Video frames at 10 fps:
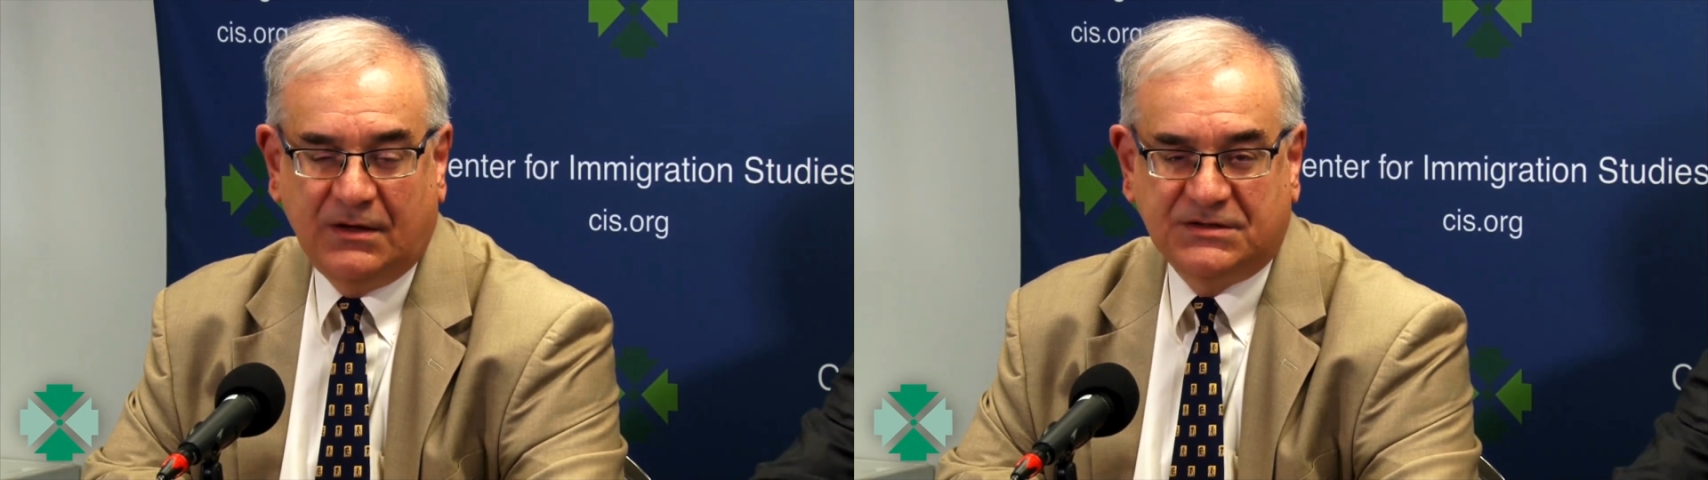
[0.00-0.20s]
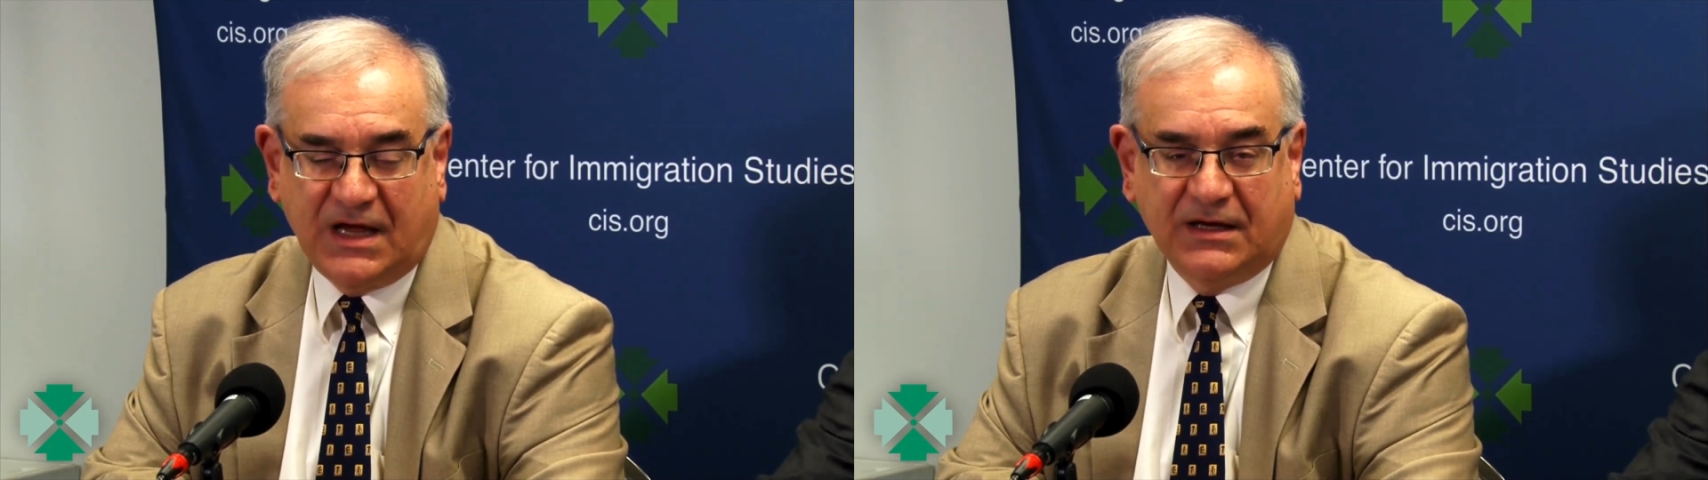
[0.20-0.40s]

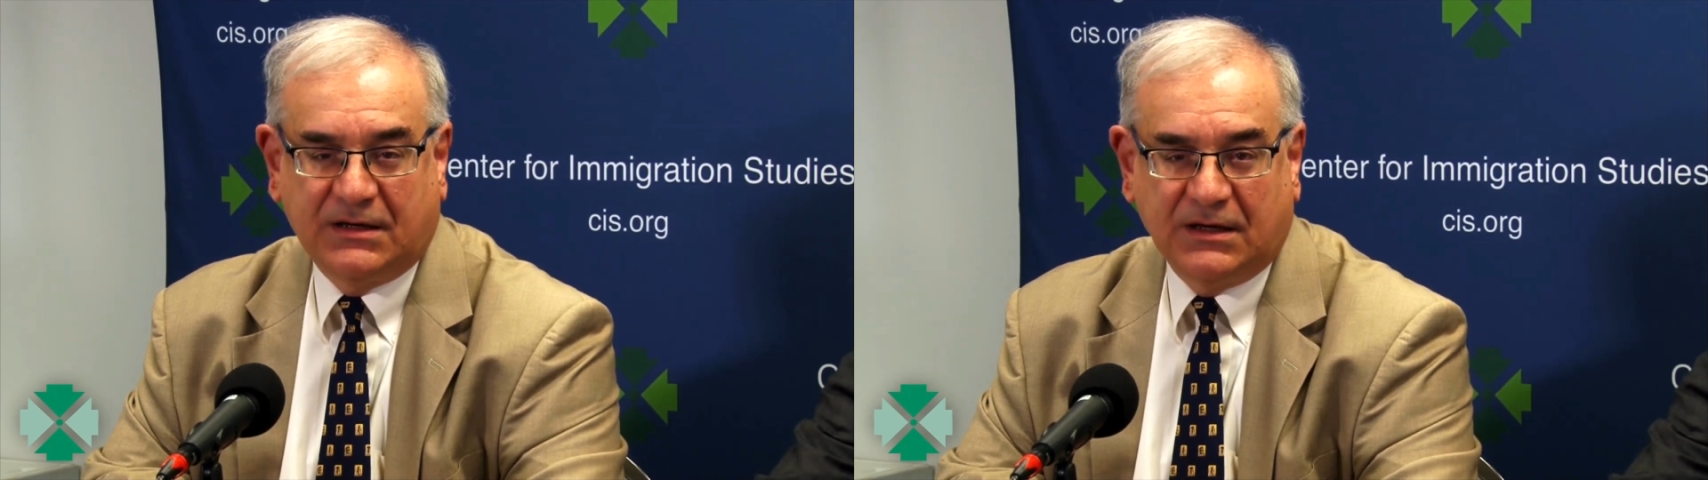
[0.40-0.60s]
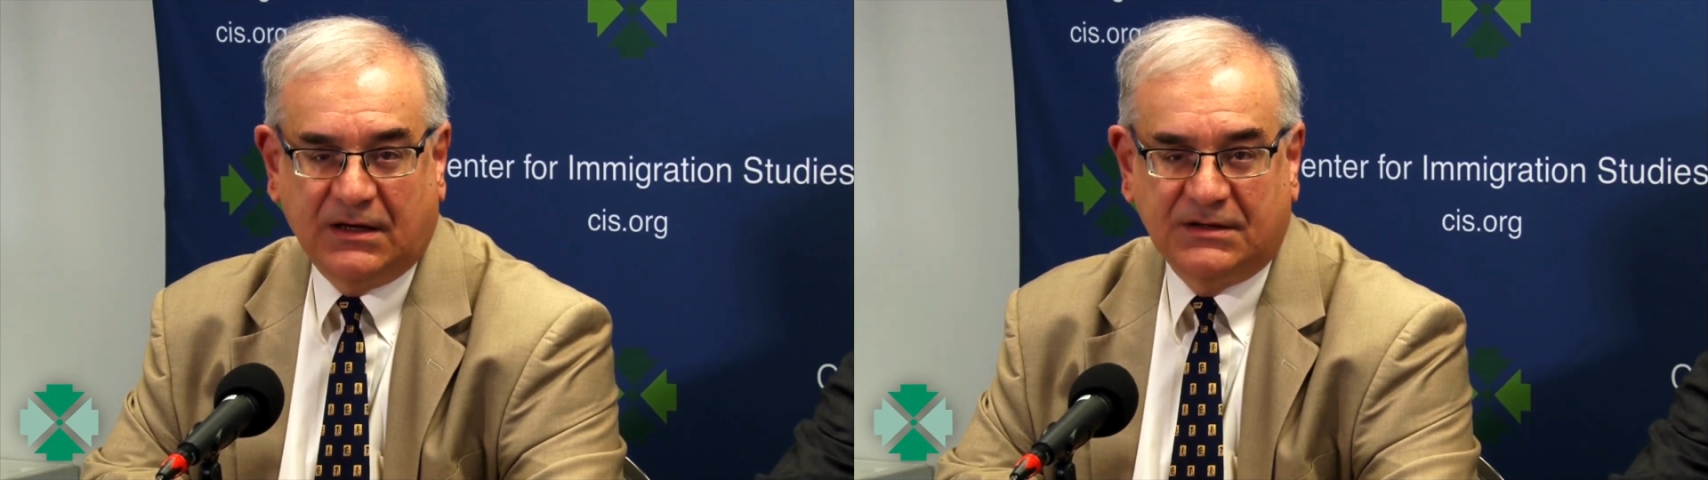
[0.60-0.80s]

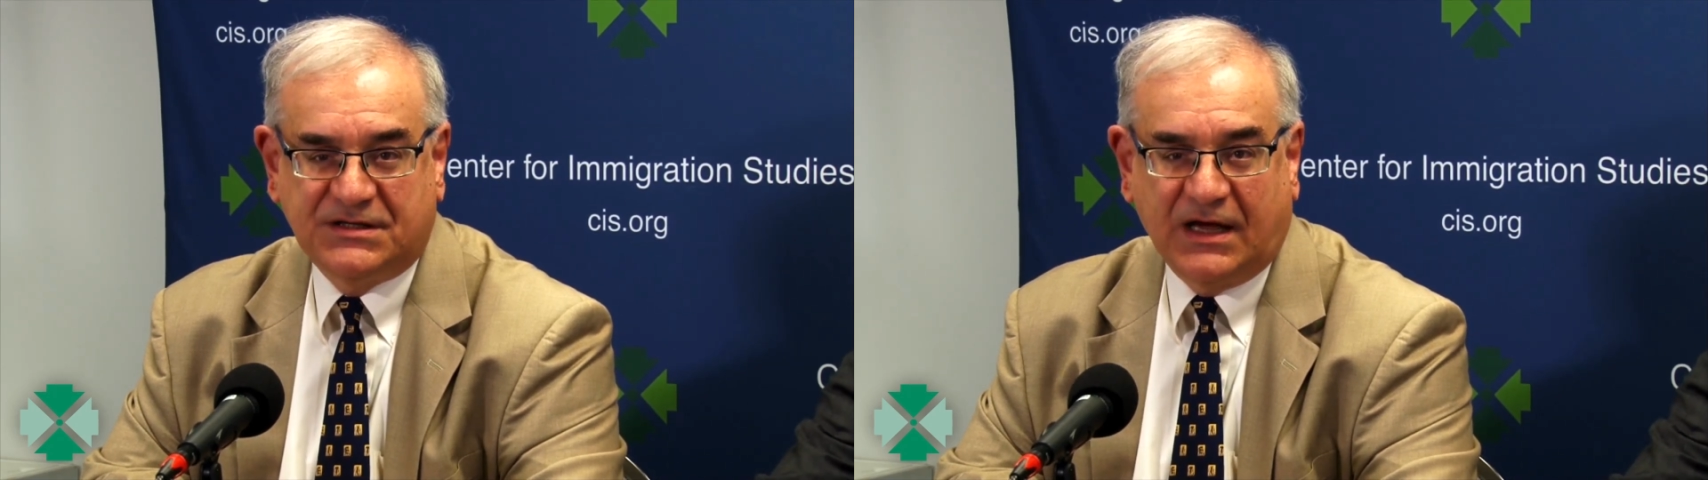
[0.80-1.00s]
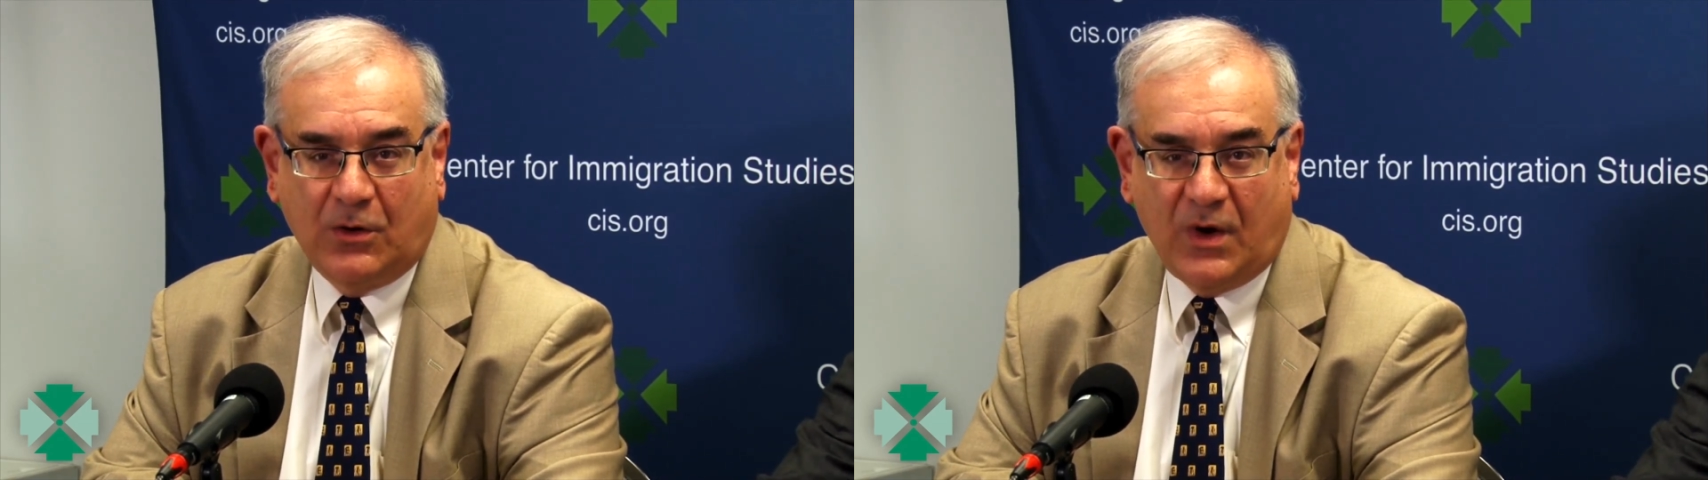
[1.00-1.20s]
take, uh,
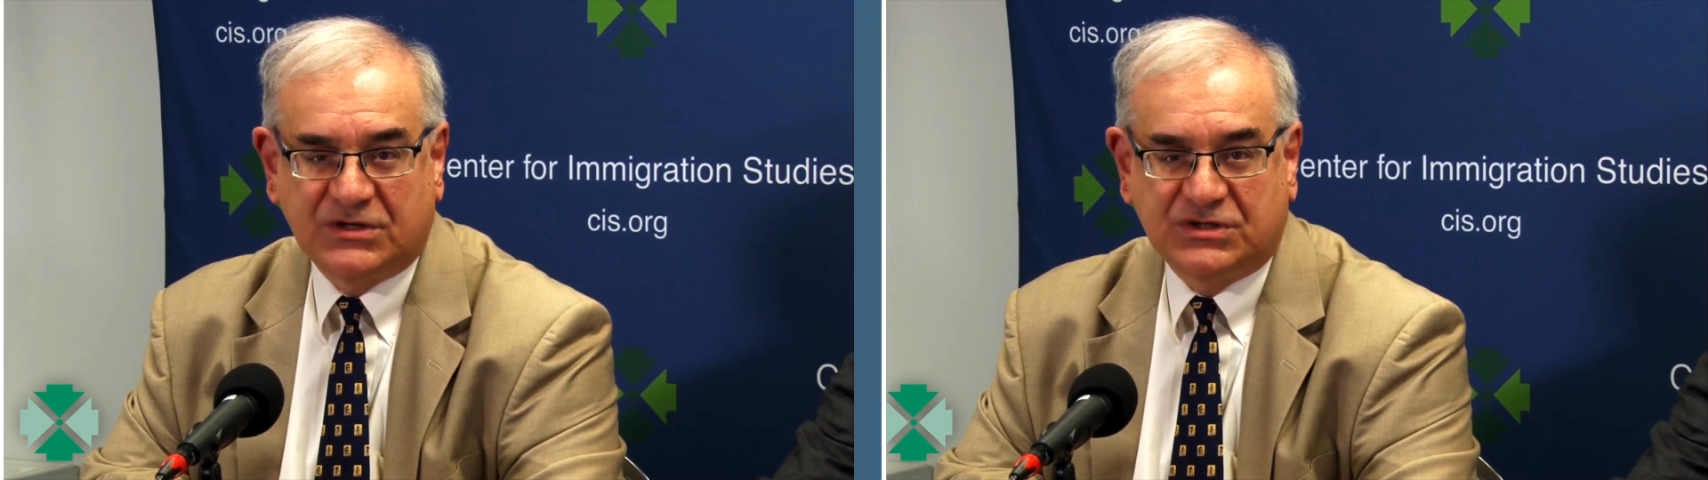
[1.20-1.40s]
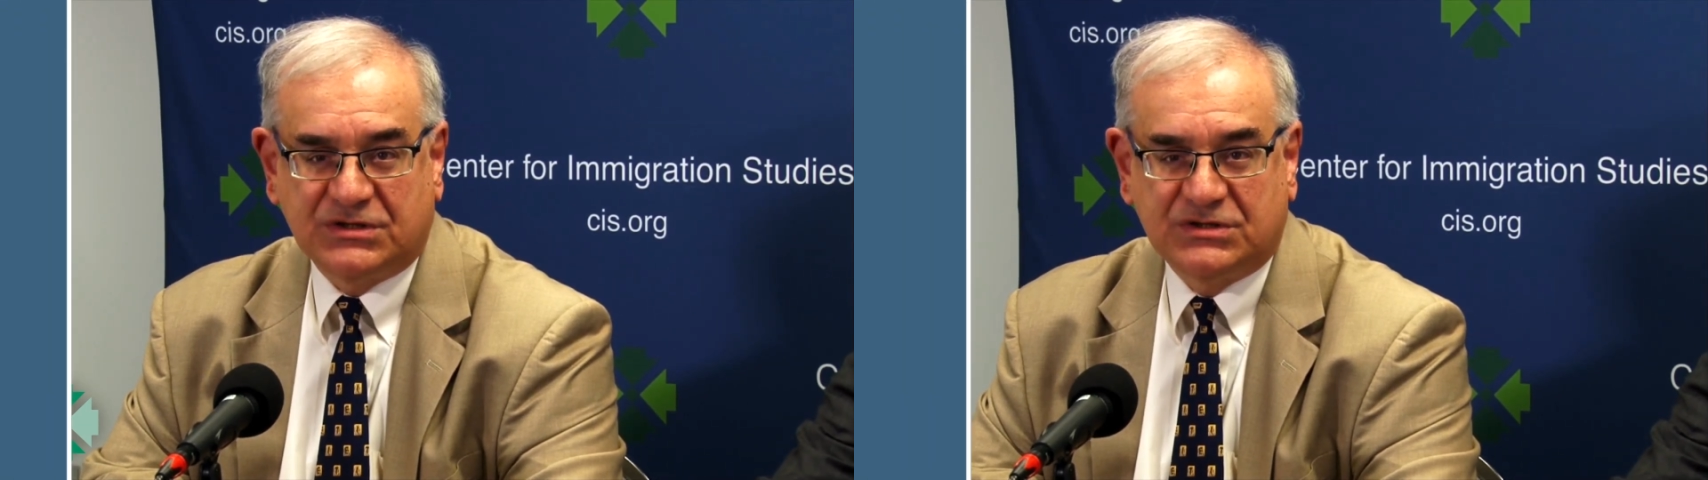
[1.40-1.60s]
take
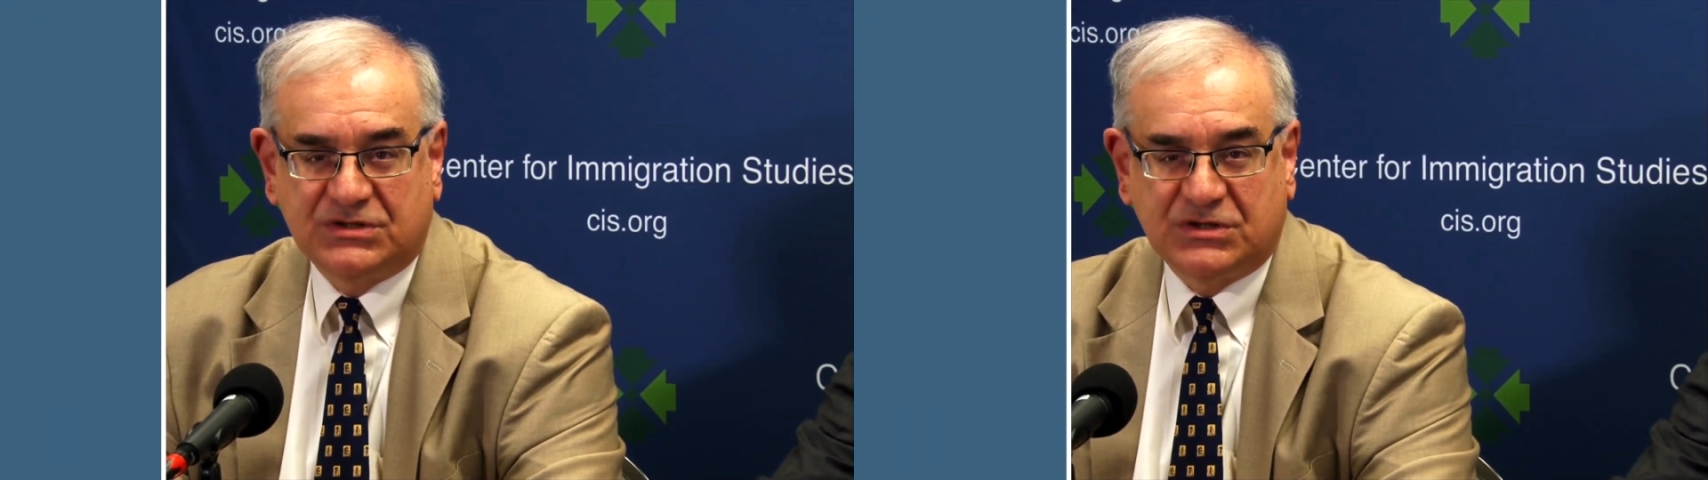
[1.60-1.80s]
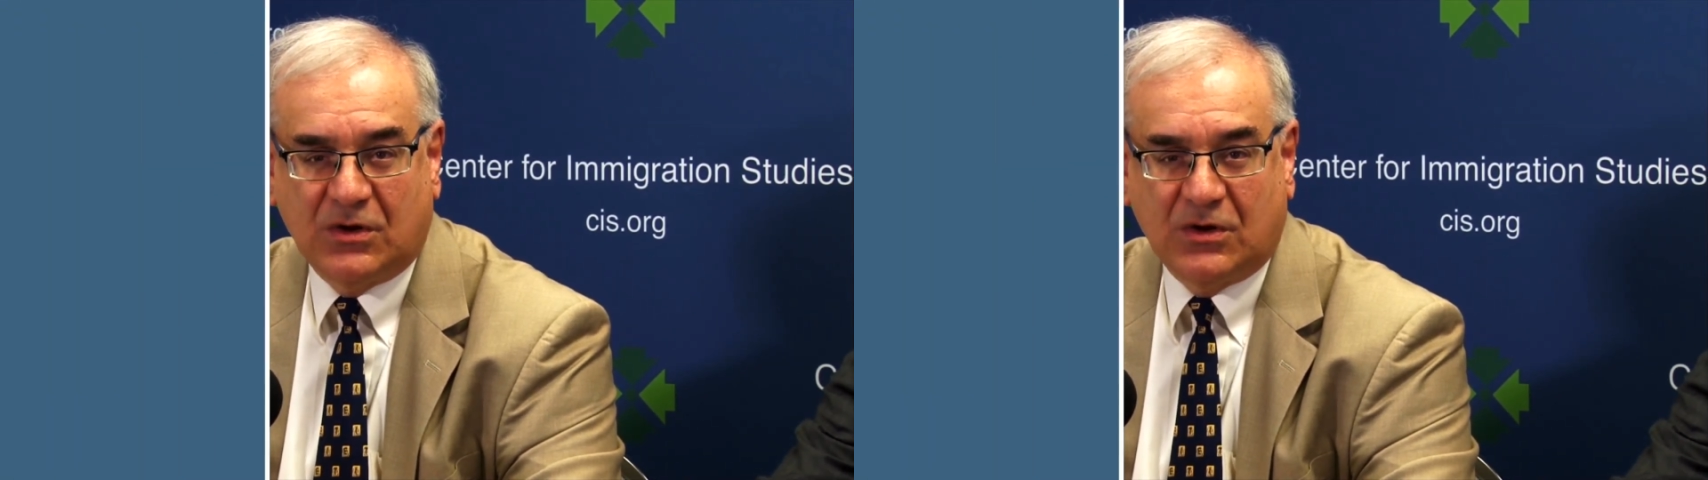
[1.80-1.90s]
questions.